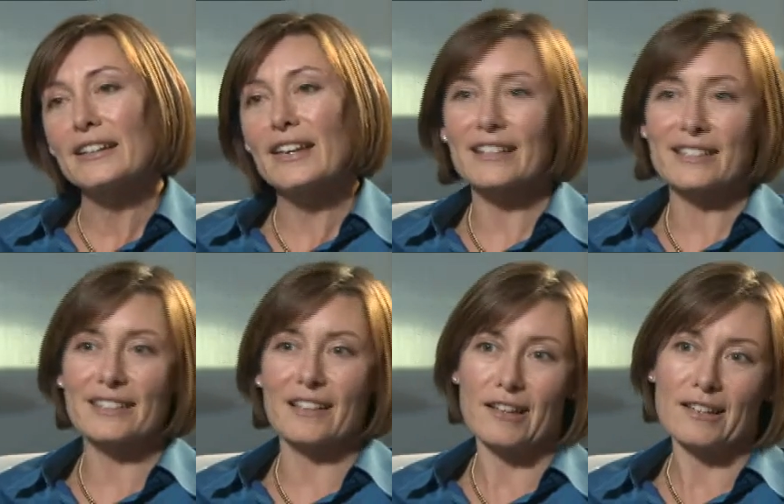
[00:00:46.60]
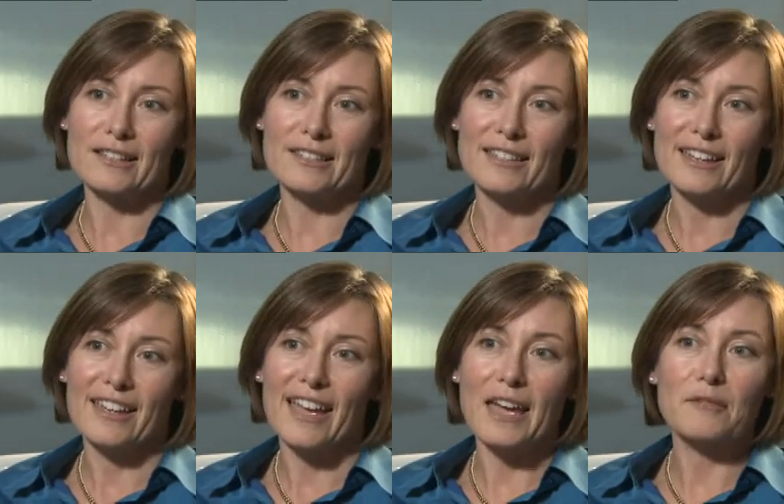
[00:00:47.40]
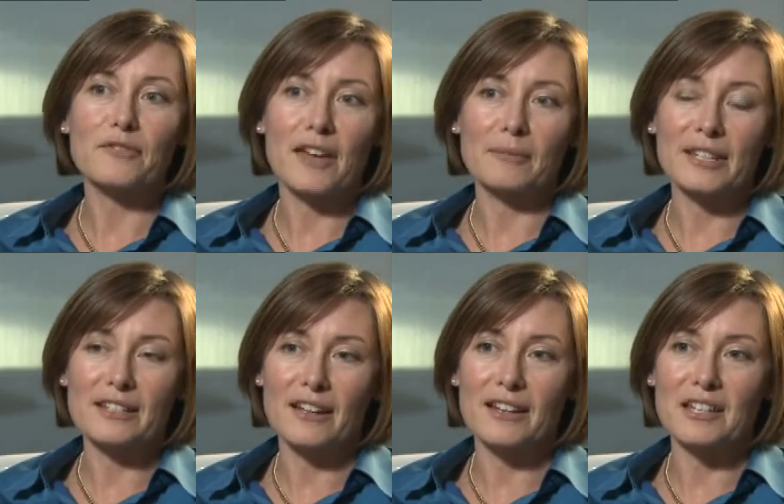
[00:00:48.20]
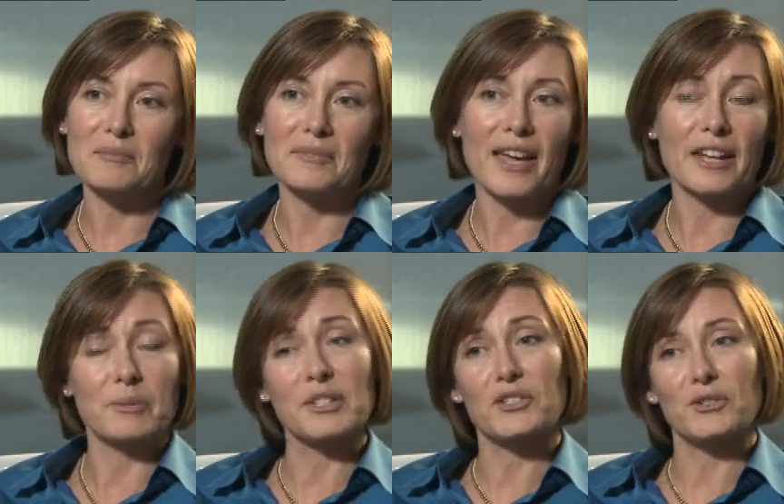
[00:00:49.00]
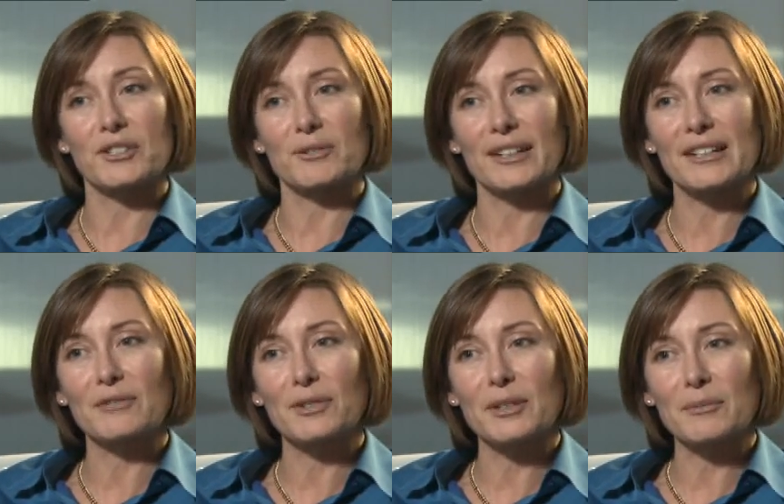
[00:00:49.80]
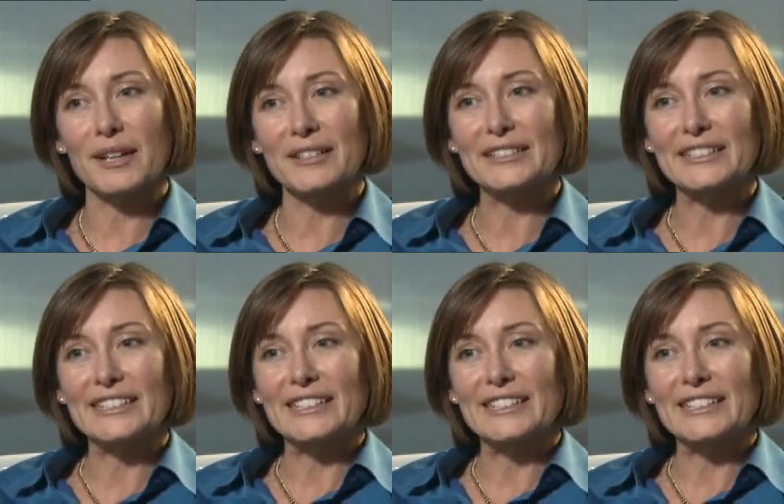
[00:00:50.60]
exercise and family time and a bit of stress relief all in one.